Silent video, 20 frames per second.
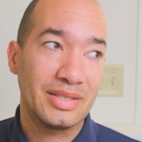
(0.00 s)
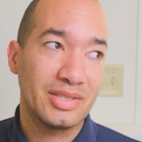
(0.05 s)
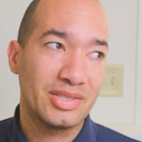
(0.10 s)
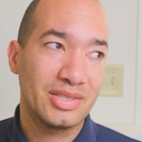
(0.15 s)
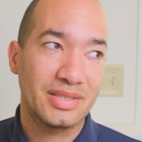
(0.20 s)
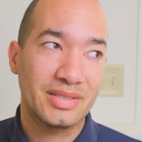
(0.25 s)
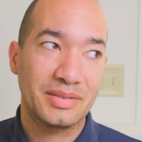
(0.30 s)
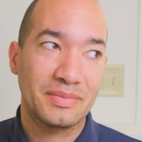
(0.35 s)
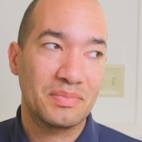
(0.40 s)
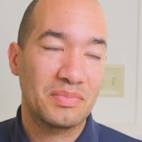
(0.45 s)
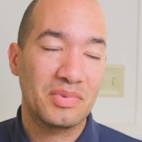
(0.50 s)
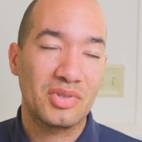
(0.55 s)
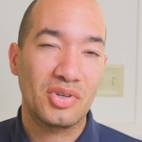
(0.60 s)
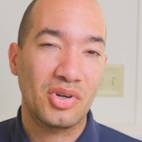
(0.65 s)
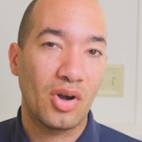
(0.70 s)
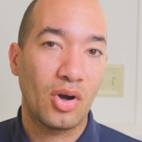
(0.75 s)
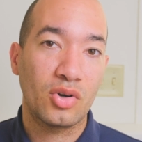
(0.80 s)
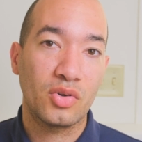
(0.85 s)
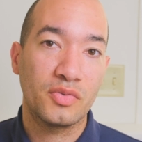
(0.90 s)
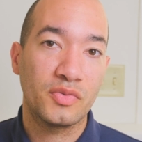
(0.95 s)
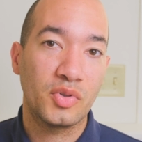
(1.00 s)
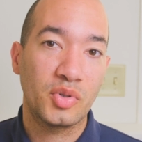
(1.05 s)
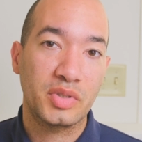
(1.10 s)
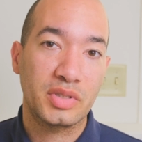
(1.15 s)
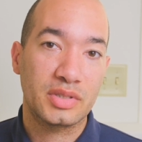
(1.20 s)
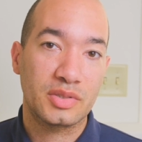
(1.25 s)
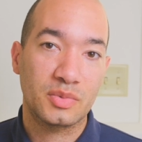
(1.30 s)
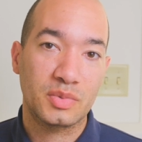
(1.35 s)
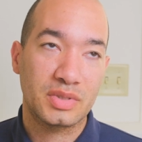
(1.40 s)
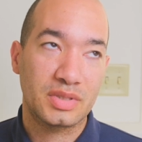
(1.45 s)
It's just their
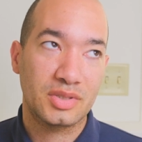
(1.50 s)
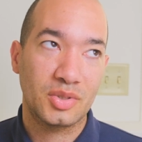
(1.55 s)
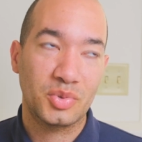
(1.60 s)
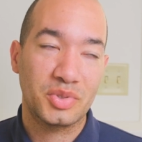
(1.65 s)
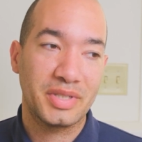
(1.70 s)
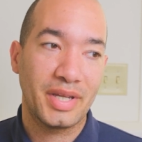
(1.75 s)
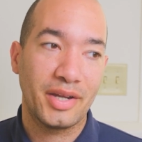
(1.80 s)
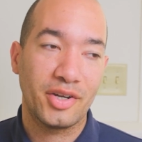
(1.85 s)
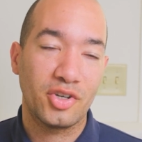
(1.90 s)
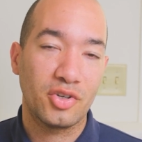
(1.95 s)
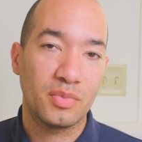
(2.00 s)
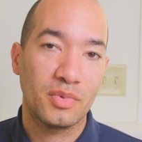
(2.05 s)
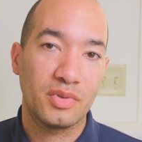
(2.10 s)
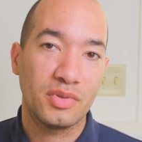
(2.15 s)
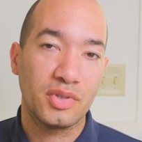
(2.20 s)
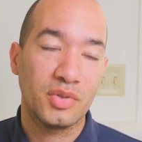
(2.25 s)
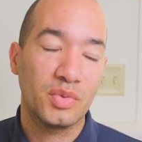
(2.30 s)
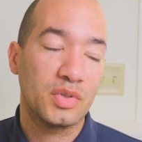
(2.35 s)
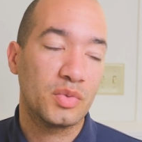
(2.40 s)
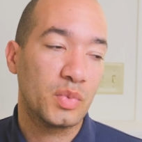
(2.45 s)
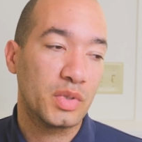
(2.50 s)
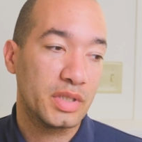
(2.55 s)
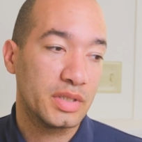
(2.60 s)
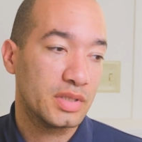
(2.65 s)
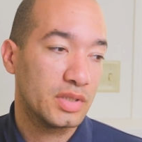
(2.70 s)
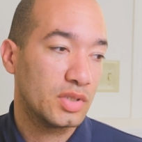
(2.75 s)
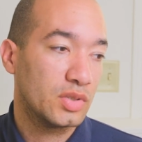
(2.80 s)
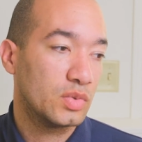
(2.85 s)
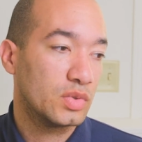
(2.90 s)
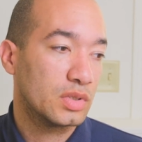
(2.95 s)
autofocus was so terrible, no one wanted
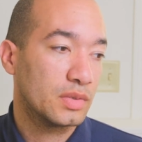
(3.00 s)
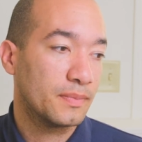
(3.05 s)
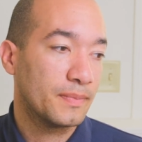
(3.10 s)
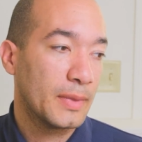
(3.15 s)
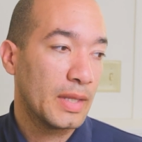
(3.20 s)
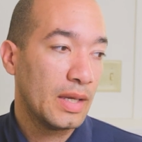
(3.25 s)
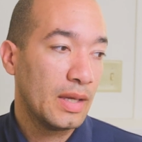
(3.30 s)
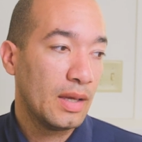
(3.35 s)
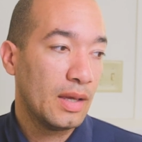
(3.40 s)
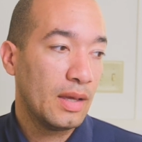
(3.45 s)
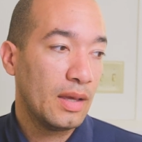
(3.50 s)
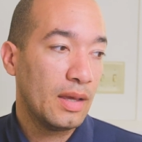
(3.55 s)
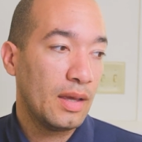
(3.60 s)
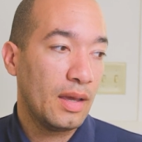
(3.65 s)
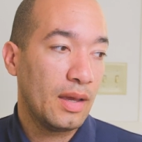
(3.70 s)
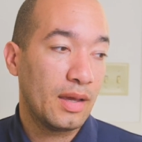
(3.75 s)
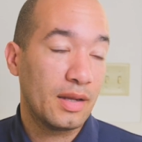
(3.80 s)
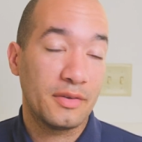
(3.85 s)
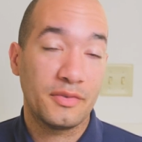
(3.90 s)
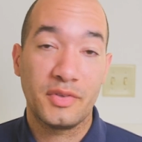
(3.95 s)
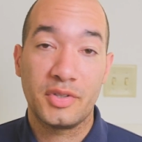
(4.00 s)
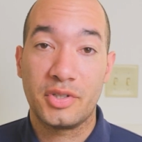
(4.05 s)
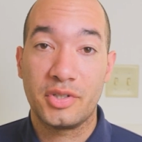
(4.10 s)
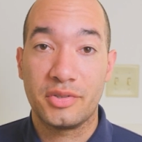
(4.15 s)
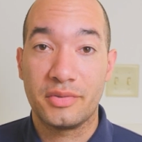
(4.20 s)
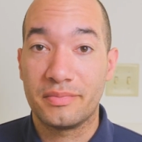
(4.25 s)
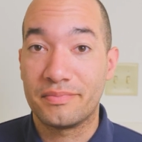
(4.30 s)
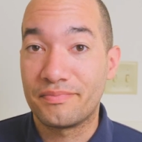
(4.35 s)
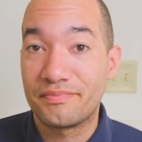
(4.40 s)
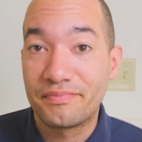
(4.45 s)
to use them. And I
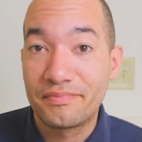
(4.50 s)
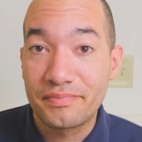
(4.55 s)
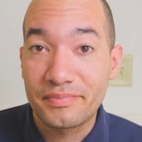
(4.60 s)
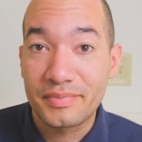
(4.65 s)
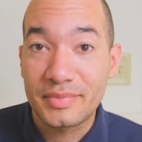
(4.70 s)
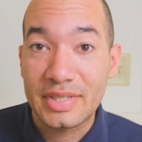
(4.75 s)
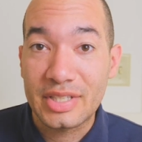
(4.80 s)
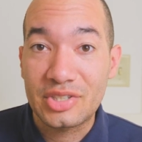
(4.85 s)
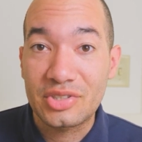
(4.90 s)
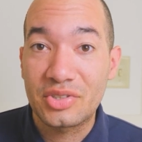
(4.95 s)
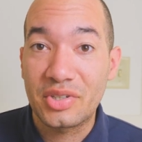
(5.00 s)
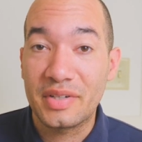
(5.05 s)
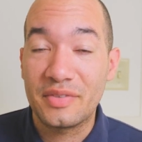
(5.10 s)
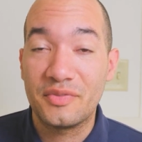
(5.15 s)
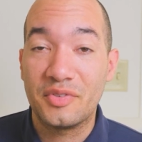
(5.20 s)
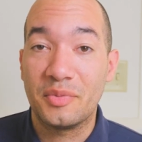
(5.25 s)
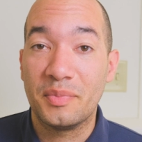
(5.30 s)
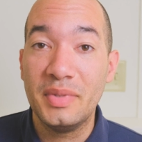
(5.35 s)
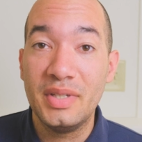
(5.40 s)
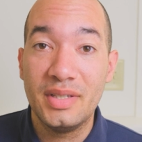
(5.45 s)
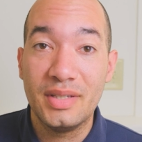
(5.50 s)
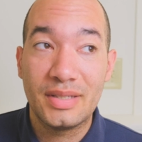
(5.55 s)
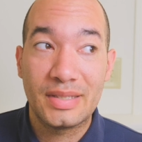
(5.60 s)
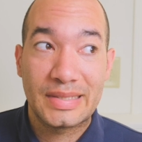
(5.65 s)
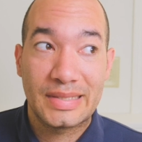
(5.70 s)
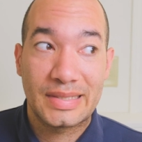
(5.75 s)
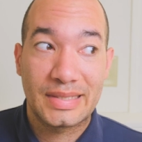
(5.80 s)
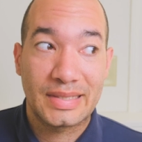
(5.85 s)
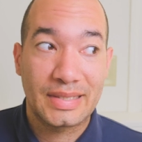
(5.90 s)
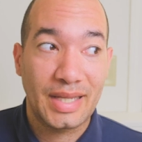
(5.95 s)
figured that's great for me
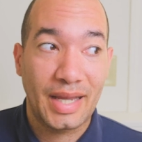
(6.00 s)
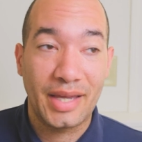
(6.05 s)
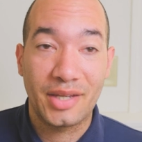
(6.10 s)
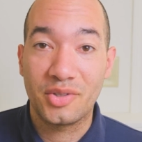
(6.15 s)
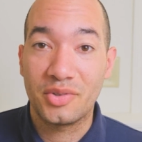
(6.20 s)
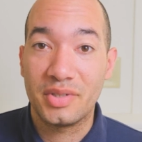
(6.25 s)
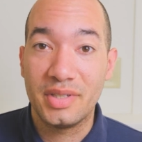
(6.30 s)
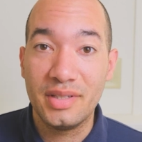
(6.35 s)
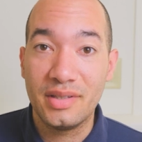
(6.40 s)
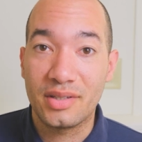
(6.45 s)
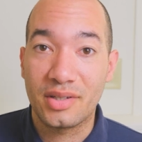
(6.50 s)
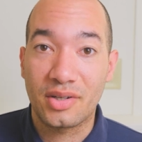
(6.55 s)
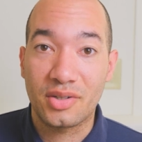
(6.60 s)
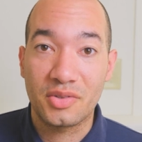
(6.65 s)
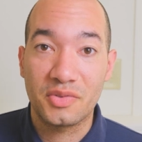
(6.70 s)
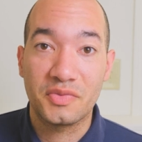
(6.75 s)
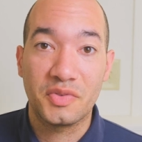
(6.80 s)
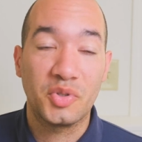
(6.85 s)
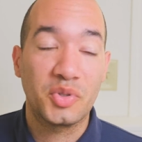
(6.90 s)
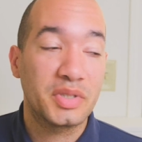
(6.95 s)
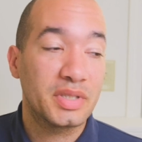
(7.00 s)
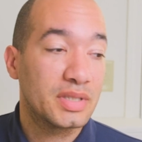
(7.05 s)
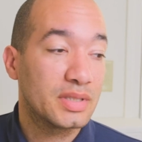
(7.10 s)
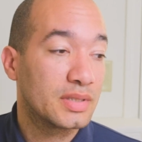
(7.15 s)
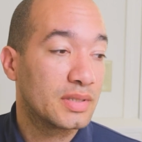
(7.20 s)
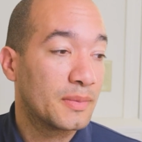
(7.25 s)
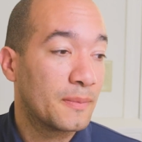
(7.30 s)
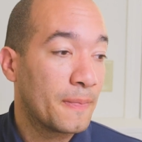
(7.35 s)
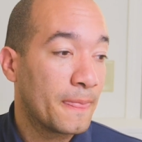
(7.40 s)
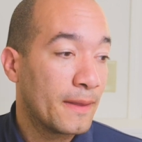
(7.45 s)
because I don't need the
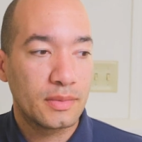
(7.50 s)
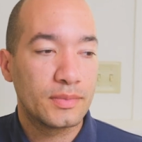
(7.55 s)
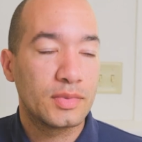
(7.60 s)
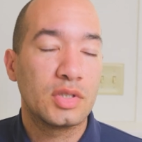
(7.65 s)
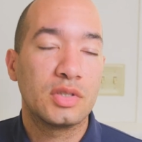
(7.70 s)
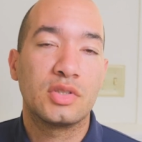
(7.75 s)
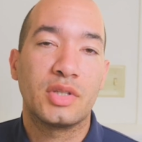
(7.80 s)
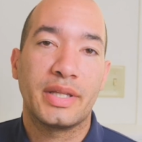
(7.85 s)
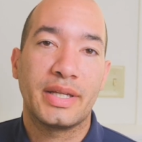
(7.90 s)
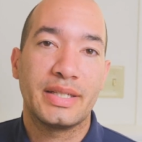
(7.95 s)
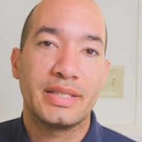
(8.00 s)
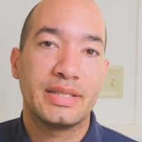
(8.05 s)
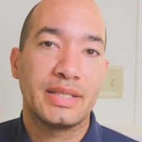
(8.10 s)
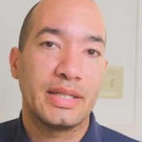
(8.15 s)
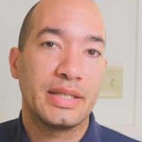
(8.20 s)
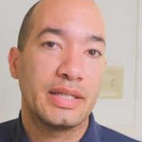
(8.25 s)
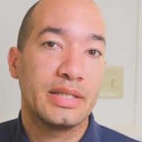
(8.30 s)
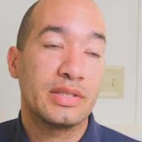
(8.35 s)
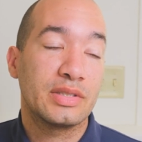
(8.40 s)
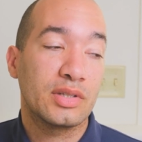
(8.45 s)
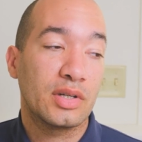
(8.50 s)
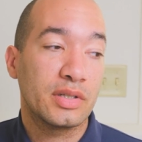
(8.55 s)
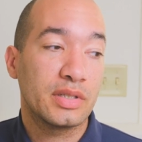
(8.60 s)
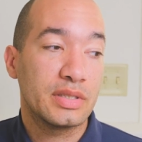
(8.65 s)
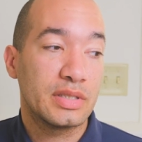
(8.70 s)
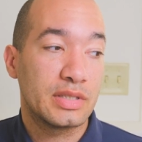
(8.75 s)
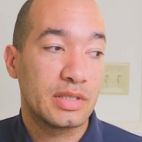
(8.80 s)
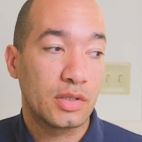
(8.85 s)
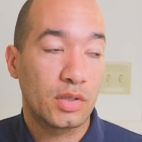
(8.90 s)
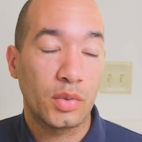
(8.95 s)
autofocus. So like I said, I
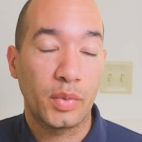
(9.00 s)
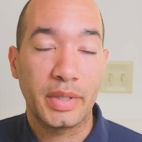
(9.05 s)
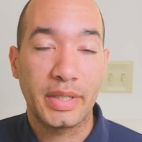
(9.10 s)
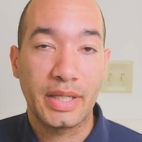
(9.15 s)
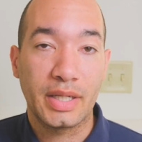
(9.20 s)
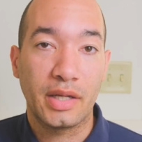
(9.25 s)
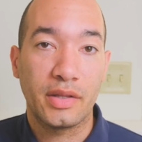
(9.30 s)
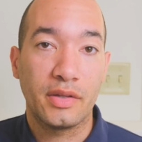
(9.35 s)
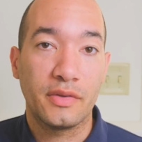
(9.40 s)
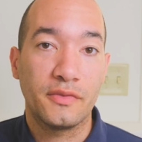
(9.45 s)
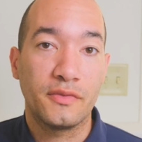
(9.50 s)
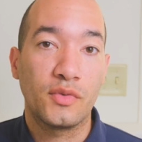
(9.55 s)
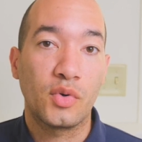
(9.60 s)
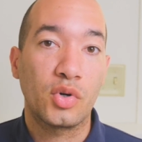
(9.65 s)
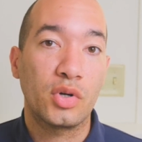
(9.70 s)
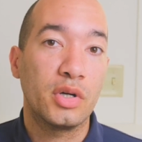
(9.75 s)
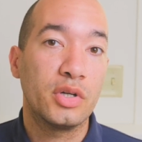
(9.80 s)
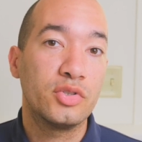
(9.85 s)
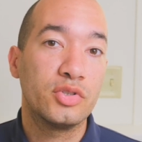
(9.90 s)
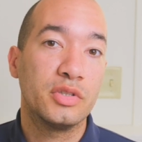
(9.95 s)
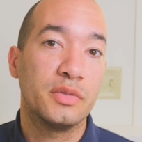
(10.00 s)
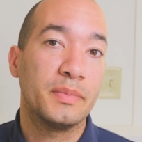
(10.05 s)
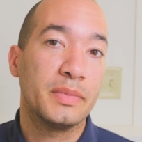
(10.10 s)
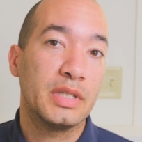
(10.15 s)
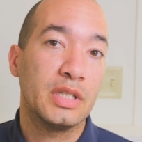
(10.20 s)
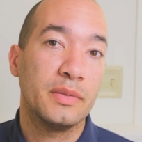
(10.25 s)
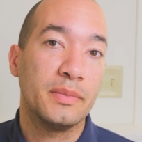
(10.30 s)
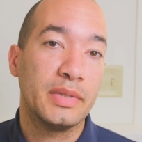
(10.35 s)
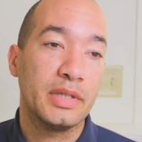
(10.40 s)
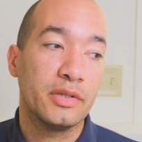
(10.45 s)
started zeroing in on the 400
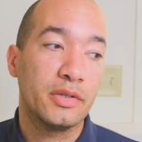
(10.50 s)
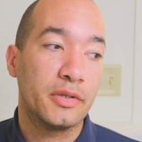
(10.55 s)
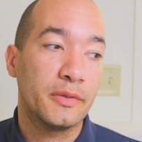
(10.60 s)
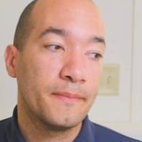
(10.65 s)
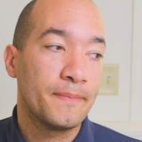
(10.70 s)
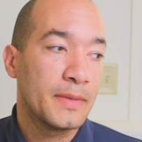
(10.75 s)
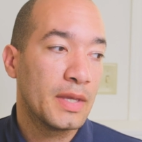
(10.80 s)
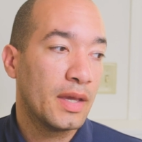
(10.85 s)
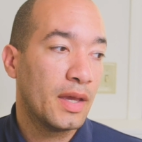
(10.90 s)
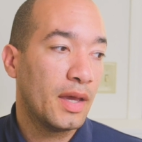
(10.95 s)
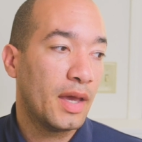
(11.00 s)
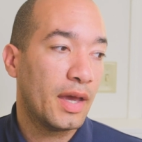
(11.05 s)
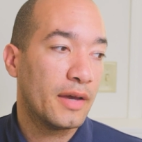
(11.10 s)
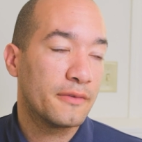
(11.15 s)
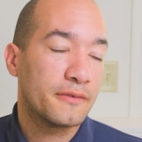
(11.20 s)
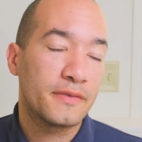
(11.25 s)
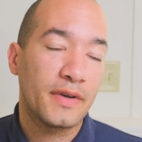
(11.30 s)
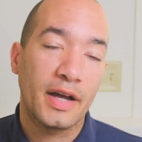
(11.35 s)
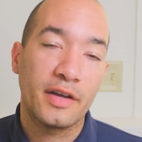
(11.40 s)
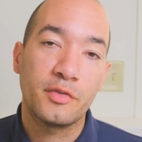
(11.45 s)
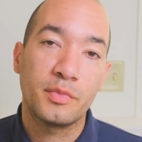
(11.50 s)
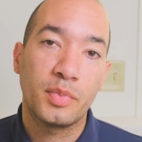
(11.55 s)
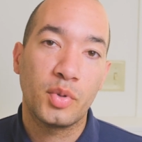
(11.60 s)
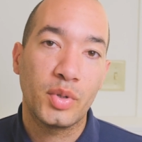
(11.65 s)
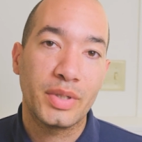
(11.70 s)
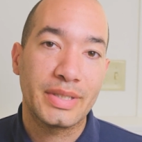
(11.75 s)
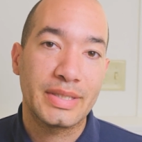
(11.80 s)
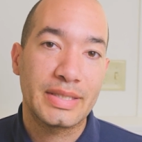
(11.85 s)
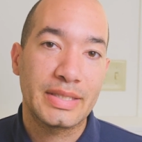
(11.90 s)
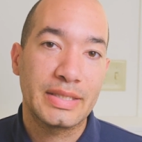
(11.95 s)
millimeter at
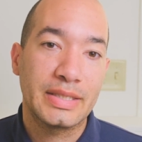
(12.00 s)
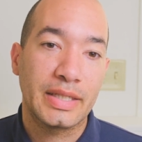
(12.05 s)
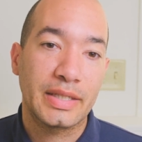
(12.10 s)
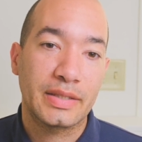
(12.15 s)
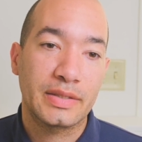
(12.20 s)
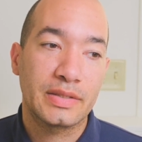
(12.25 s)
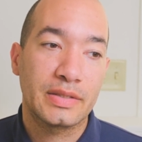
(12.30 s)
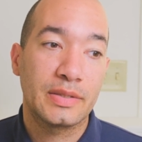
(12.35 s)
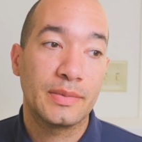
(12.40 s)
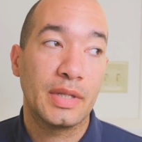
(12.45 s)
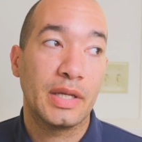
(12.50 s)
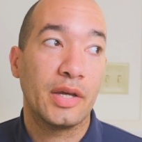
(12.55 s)
5.6.